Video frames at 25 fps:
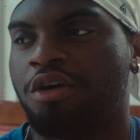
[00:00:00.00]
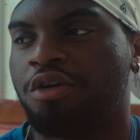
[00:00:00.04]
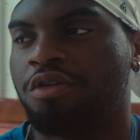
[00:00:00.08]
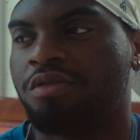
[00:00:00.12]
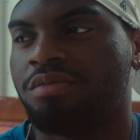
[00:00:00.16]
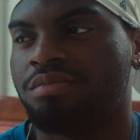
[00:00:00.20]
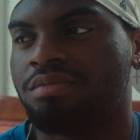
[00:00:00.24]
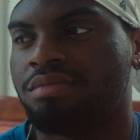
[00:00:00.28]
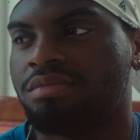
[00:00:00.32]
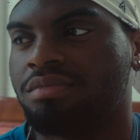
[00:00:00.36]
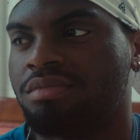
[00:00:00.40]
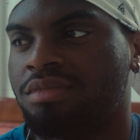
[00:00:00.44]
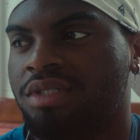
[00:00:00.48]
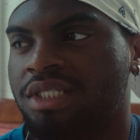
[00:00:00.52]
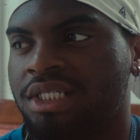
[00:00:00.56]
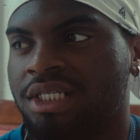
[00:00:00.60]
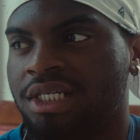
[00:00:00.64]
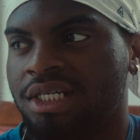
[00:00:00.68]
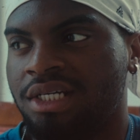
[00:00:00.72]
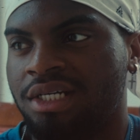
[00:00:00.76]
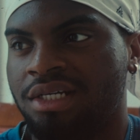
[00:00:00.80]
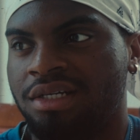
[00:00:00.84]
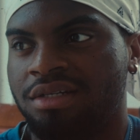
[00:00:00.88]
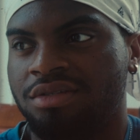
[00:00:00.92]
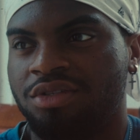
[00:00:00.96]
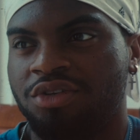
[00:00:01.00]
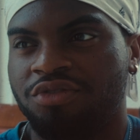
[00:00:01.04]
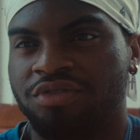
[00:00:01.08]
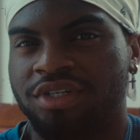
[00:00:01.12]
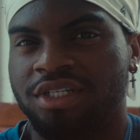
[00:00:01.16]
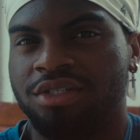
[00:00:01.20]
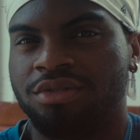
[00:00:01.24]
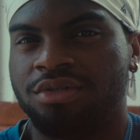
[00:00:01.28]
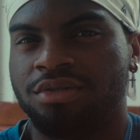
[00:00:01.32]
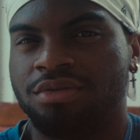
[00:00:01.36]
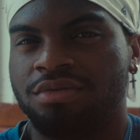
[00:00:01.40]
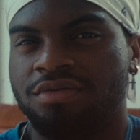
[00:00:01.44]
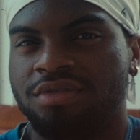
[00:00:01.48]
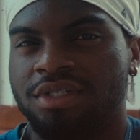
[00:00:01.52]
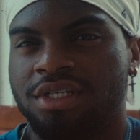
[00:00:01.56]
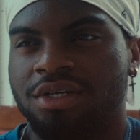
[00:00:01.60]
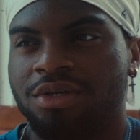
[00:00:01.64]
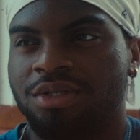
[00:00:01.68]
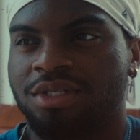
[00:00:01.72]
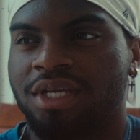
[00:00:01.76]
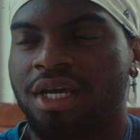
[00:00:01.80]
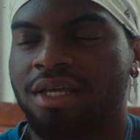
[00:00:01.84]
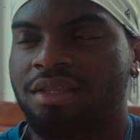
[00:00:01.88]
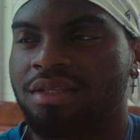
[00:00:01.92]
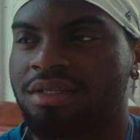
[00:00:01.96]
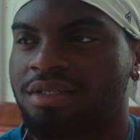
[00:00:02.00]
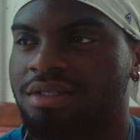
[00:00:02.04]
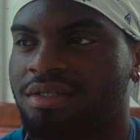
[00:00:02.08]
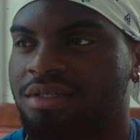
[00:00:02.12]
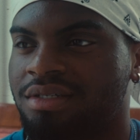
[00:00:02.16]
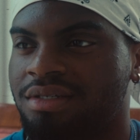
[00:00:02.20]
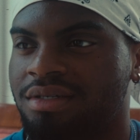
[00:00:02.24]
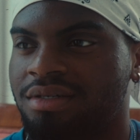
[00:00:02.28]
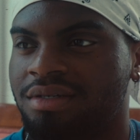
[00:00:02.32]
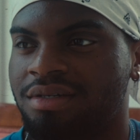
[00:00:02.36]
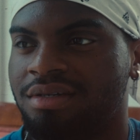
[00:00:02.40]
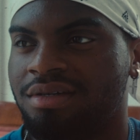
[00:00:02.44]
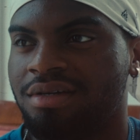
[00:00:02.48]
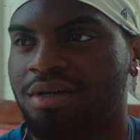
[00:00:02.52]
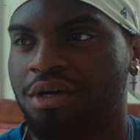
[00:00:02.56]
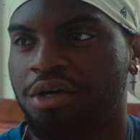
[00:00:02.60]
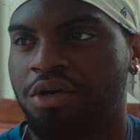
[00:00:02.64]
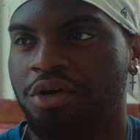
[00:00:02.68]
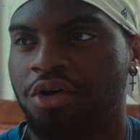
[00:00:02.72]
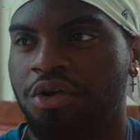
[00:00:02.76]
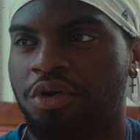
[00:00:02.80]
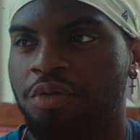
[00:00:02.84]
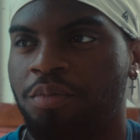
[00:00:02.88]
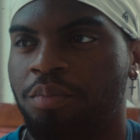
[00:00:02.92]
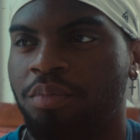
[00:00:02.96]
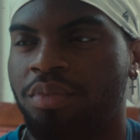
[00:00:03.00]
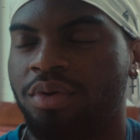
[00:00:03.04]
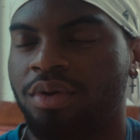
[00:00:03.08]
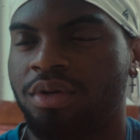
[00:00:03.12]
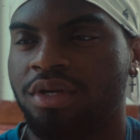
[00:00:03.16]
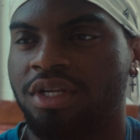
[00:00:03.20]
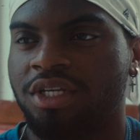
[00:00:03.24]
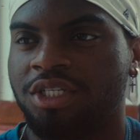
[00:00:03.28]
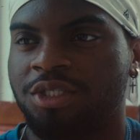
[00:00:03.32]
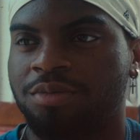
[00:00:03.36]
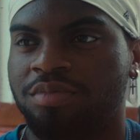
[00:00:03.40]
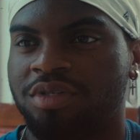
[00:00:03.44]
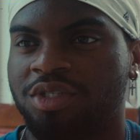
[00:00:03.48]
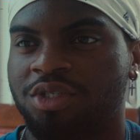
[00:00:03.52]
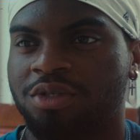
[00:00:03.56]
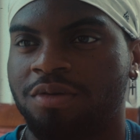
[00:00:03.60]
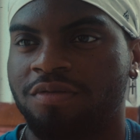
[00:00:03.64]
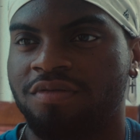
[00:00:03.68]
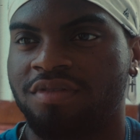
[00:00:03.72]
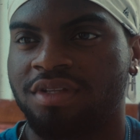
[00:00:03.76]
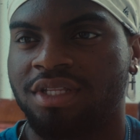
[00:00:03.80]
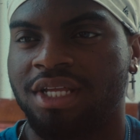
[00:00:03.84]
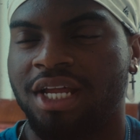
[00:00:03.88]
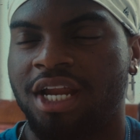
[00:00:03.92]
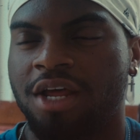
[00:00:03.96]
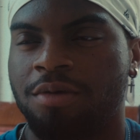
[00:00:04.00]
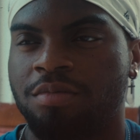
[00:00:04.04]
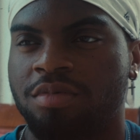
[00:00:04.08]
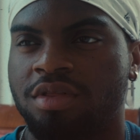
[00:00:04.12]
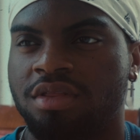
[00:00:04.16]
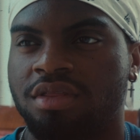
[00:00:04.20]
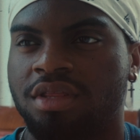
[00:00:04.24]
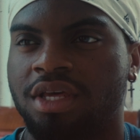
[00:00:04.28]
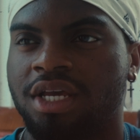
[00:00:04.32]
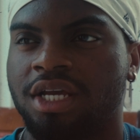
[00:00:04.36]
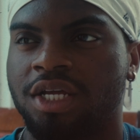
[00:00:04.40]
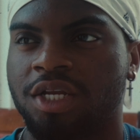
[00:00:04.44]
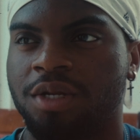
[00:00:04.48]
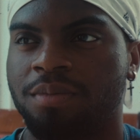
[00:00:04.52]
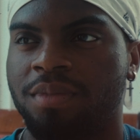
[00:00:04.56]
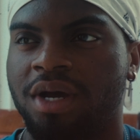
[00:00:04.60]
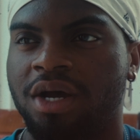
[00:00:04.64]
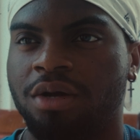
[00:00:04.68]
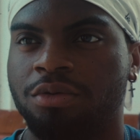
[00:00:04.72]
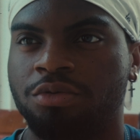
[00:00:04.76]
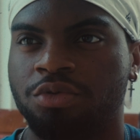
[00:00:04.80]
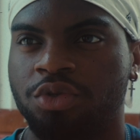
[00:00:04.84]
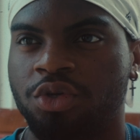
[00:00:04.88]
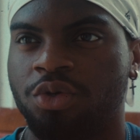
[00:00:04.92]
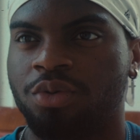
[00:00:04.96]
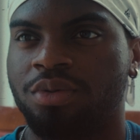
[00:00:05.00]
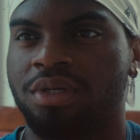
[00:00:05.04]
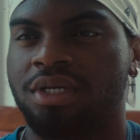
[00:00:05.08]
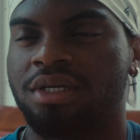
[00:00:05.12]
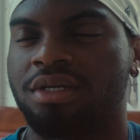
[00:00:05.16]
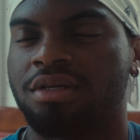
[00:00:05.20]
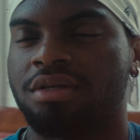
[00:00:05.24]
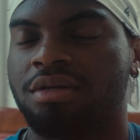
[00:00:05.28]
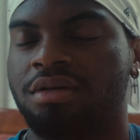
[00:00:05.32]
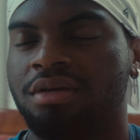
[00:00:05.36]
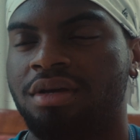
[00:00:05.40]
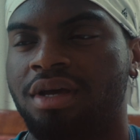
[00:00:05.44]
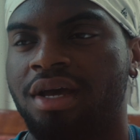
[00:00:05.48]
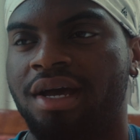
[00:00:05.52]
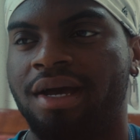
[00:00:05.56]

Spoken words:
don't really do videos like this, but it's been something that I've been thinking about doing.